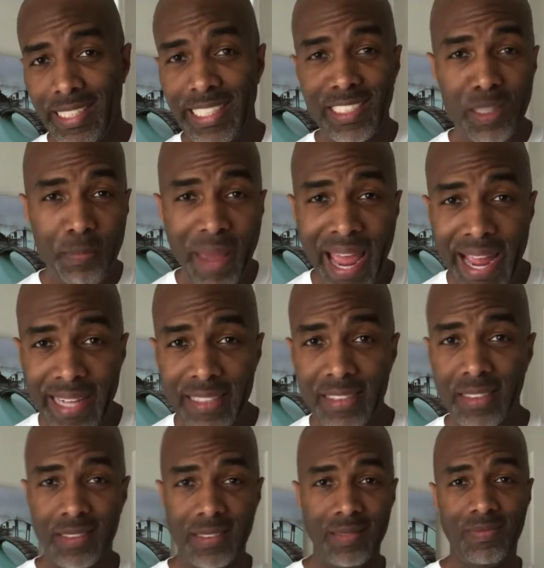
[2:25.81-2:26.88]
It's a
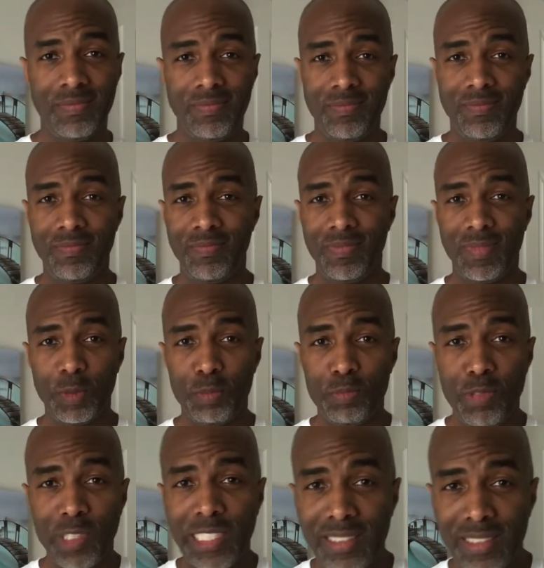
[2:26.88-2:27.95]
mask.
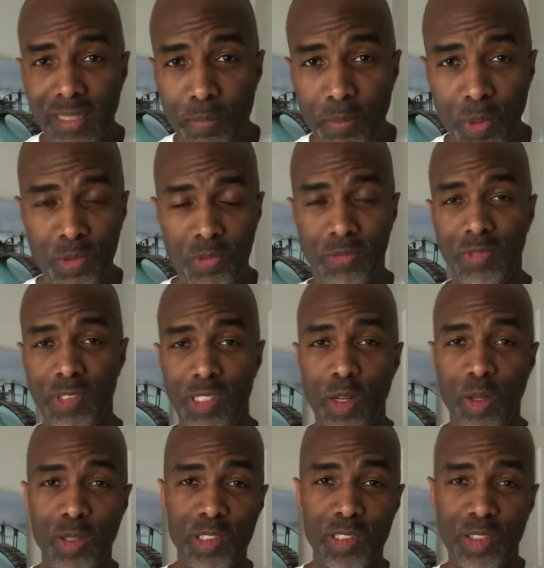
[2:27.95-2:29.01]
Pretty simple. You
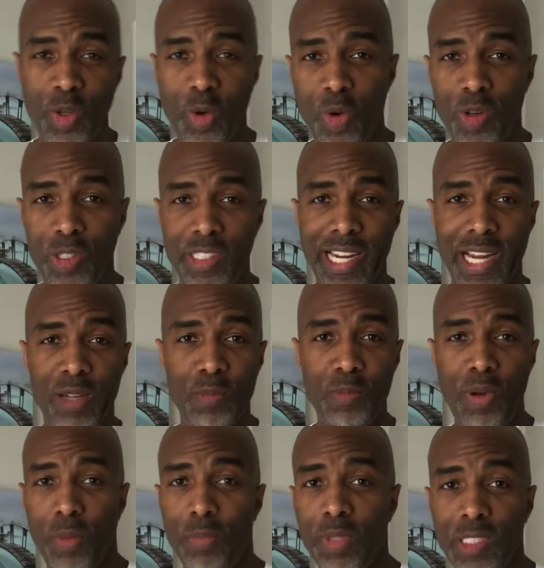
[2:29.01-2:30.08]
go to the store, you're out in
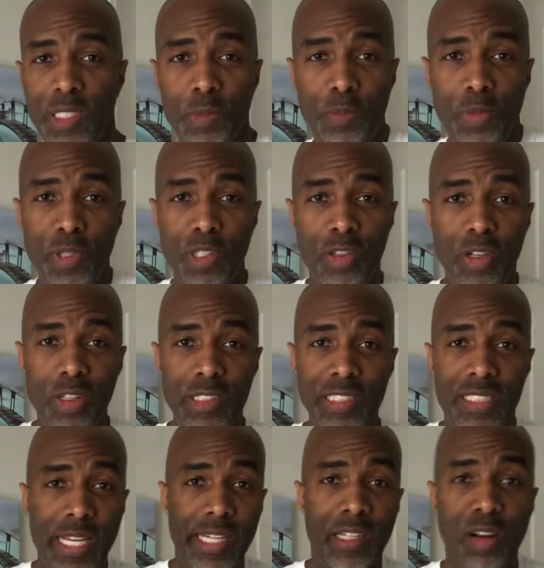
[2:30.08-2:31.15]
public, you put it on, you
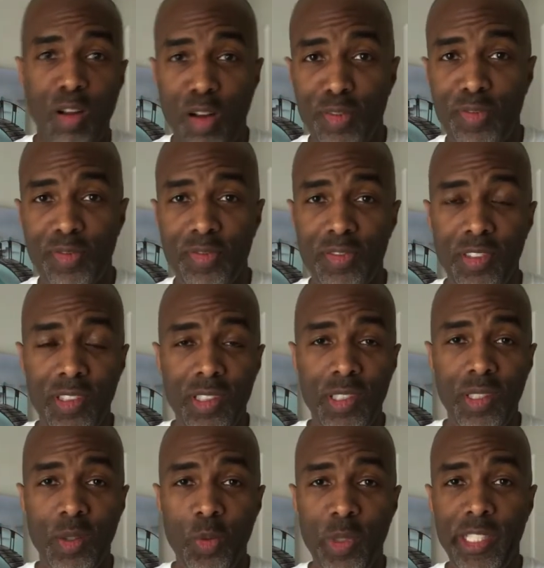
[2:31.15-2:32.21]
take it off
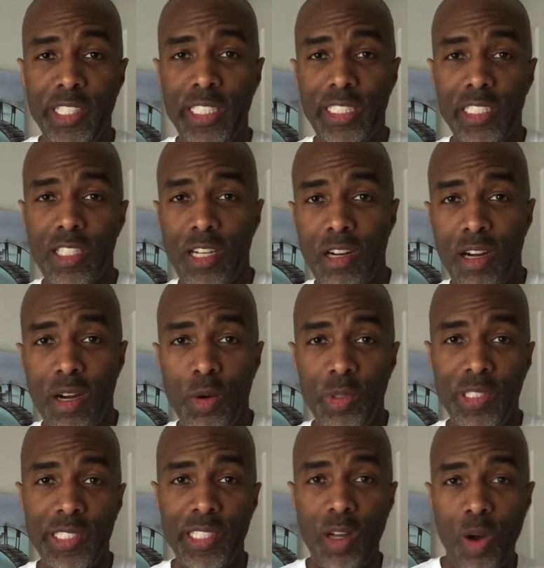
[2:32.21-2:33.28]
when you're in your car,
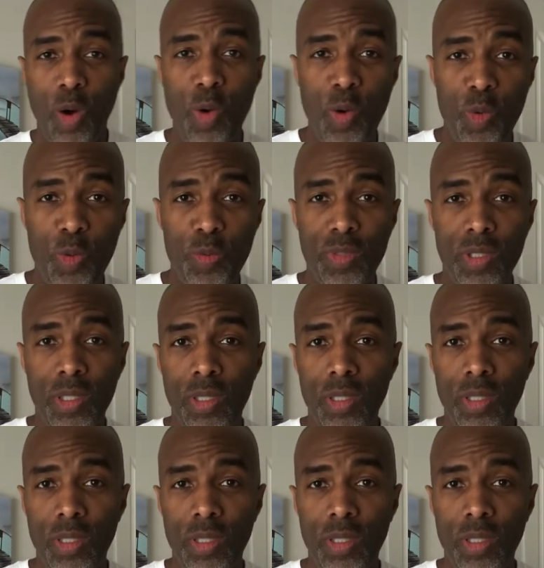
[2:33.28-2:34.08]
when you're at home.